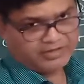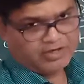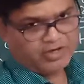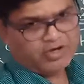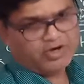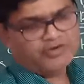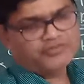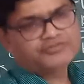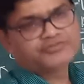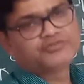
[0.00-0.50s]

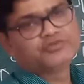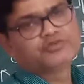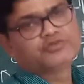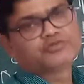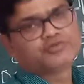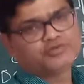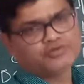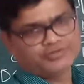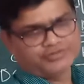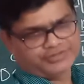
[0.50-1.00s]
of
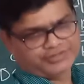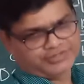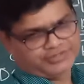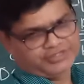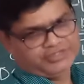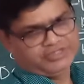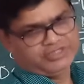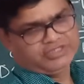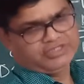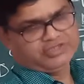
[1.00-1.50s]
glucose
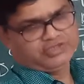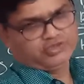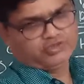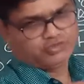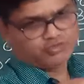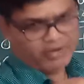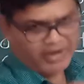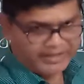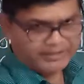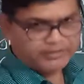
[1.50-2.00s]

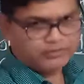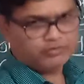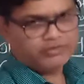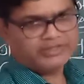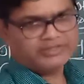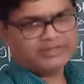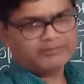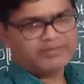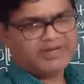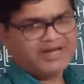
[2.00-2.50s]
joined
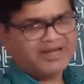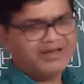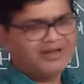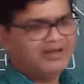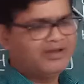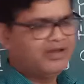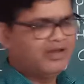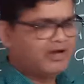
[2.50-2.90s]
together by